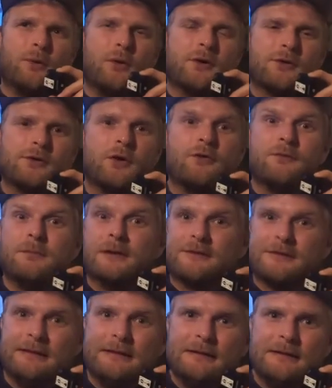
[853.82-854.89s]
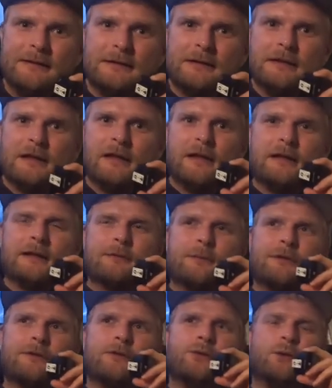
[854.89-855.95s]
part of Brazil, a little
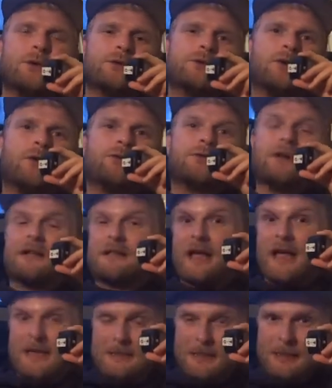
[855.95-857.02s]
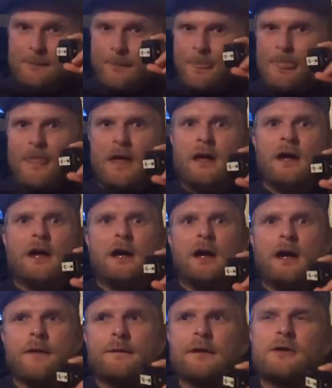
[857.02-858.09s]
bit north of Cartagena,
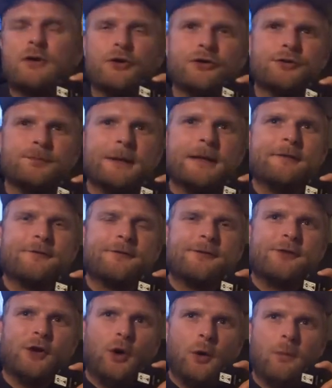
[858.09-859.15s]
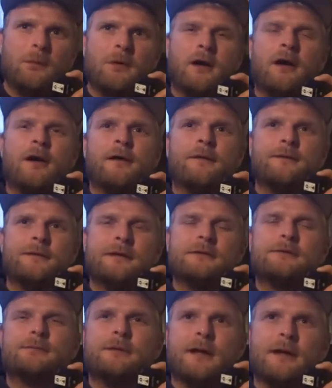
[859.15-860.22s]
and it cost me from
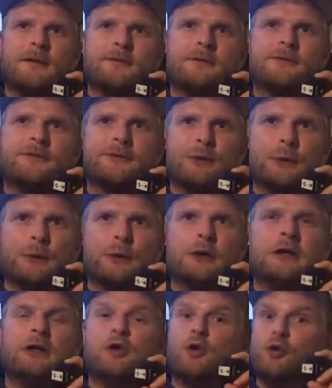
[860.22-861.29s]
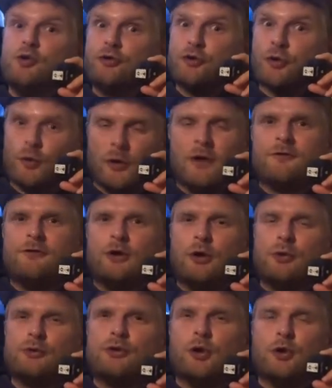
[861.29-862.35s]
this place to Oslo. I
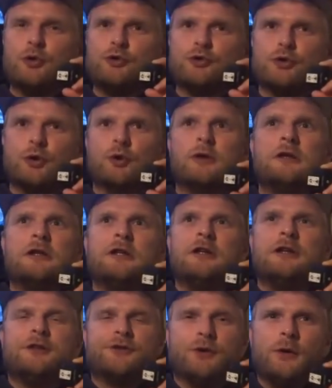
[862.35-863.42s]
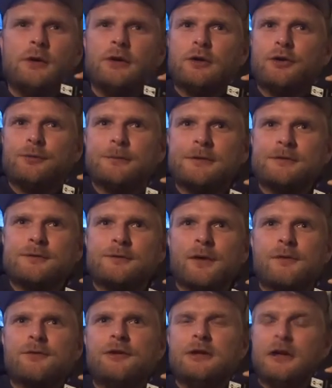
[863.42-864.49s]
flew to Oslo. It's only cost me
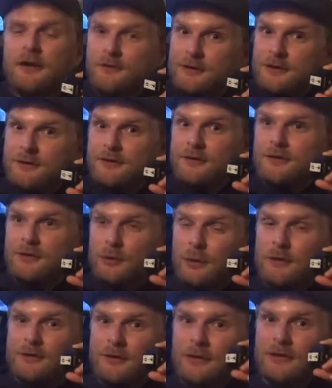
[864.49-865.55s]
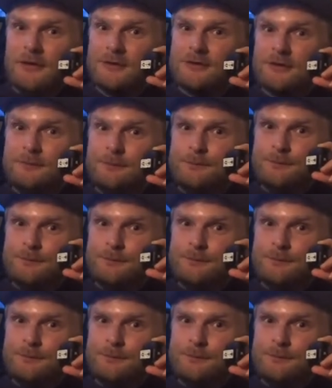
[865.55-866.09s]
300 US dollars